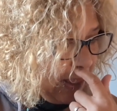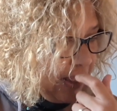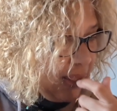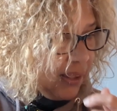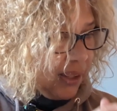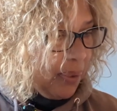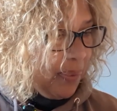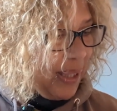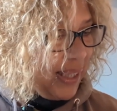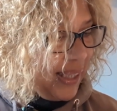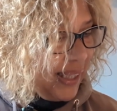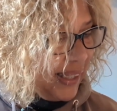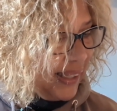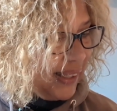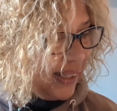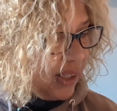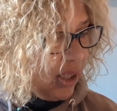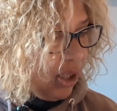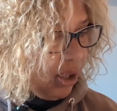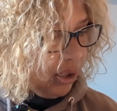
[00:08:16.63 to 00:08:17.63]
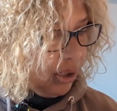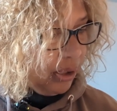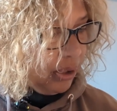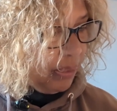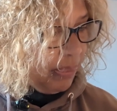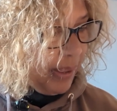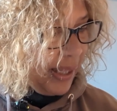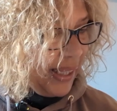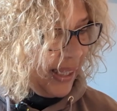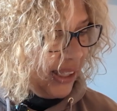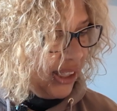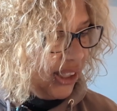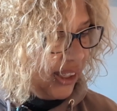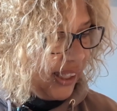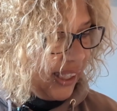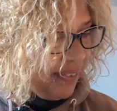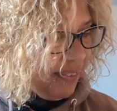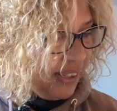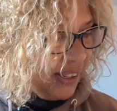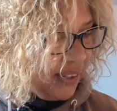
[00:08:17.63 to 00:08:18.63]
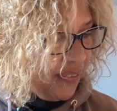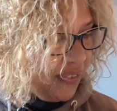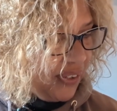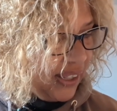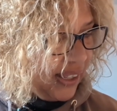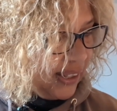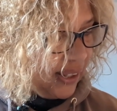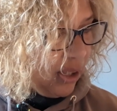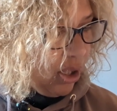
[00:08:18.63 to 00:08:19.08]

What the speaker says: So in this column, each series of this